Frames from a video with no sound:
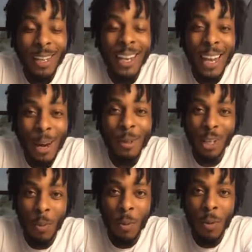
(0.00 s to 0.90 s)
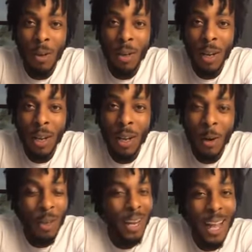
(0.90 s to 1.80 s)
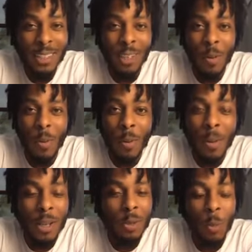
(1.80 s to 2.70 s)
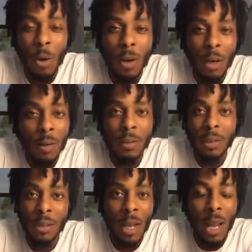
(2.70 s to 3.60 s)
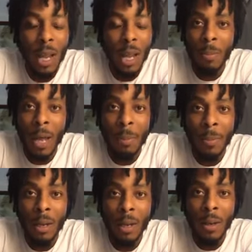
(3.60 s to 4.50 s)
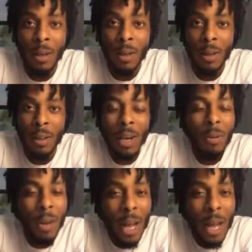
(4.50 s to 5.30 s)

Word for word: the cameras come on or the lights come on because the world loves to see an angry black man. They don't